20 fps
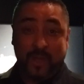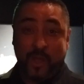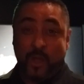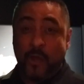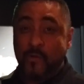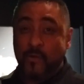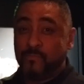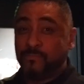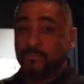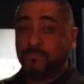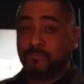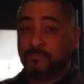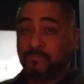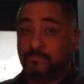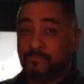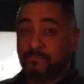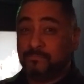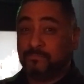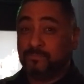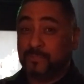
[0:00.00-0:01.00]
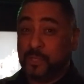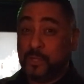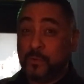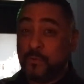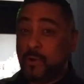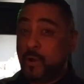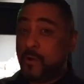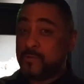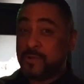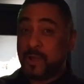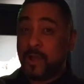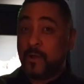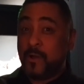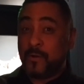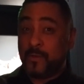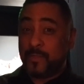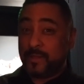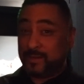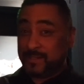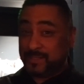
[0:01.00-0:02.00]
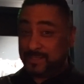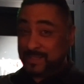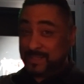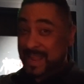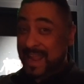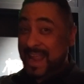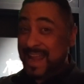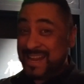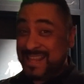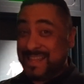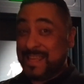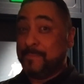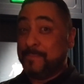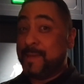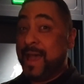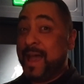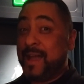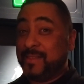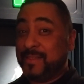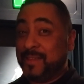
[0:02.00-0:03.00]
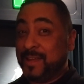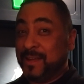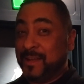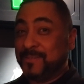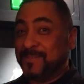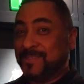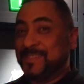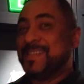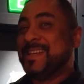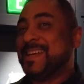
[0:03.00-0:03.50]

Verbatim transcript: the know, you won't know there's anything back there.